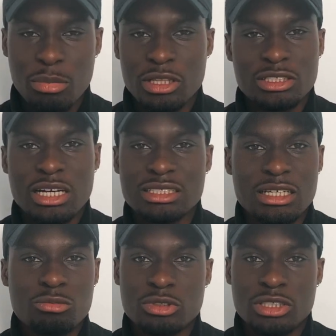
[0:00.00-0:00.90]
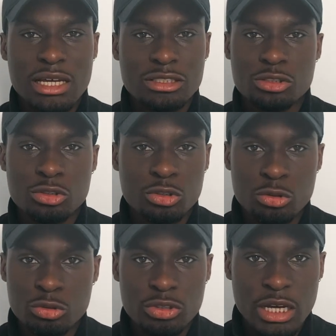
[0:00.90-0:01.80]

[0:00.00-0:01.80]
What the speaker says: but the size 8 was like too